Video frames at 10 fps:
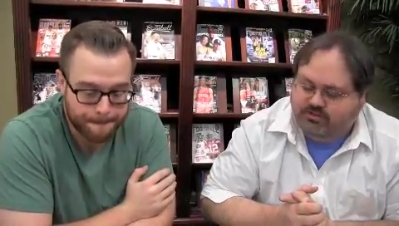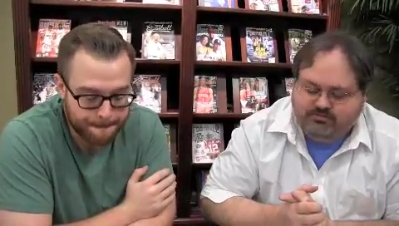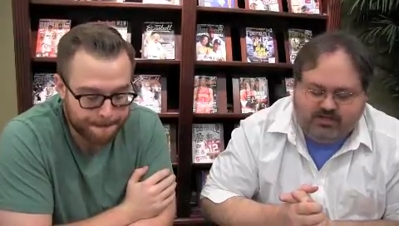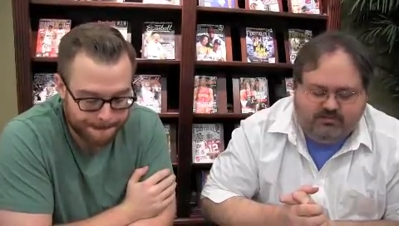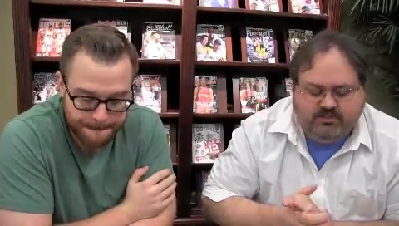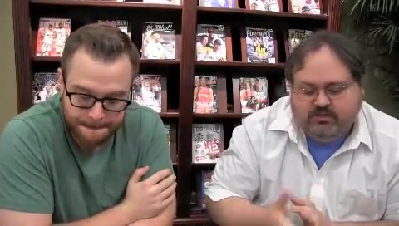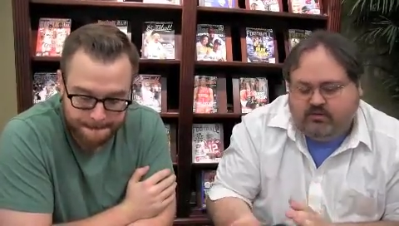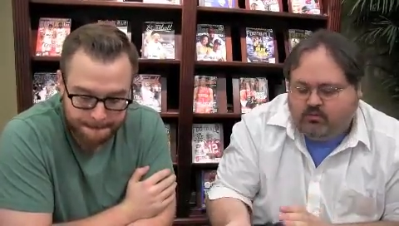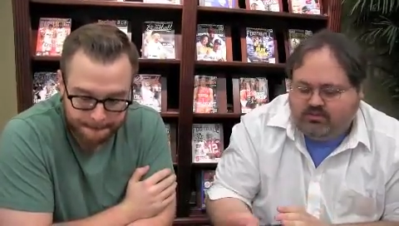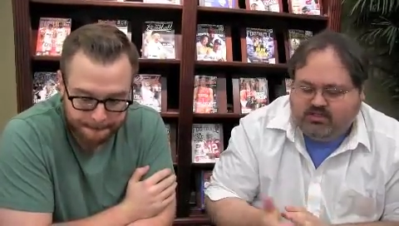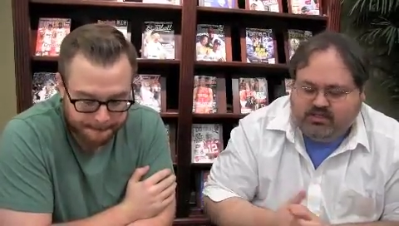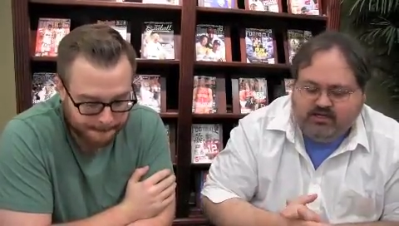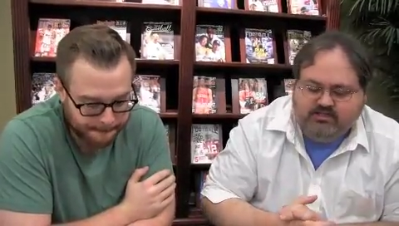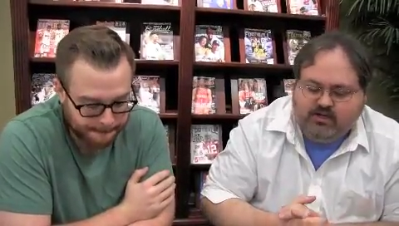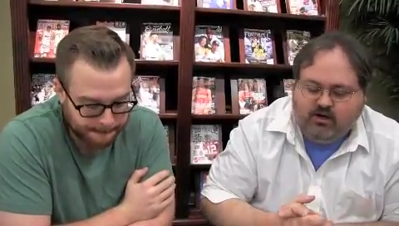Speaker 1: sometimes. With the
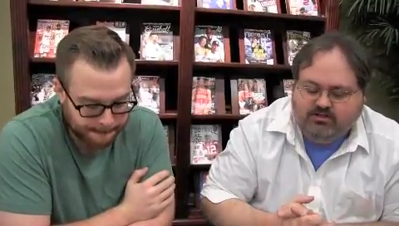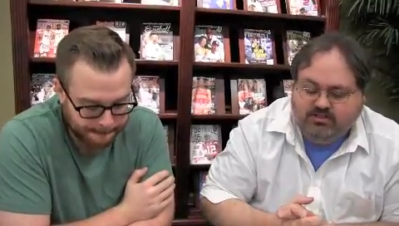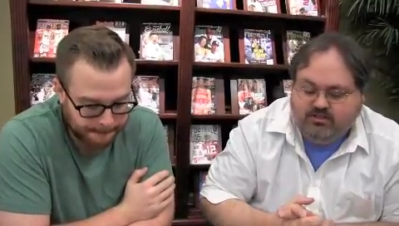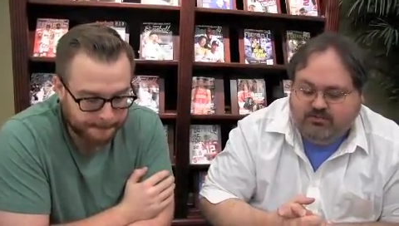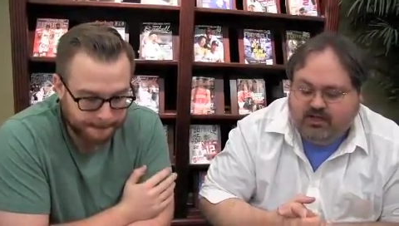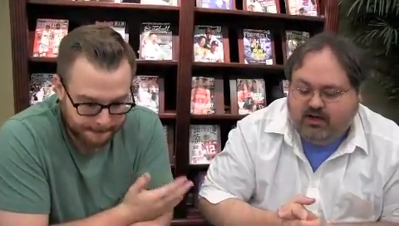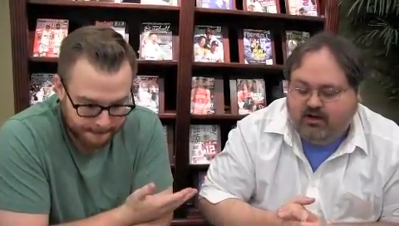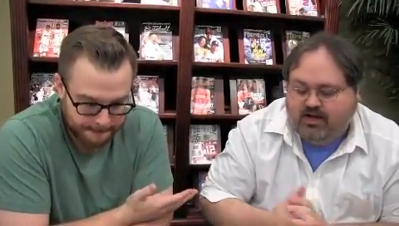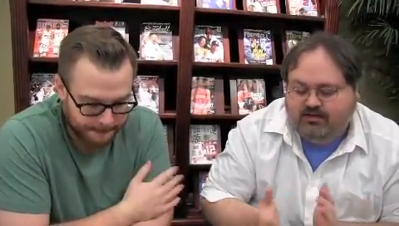kicks cards, it could be higher.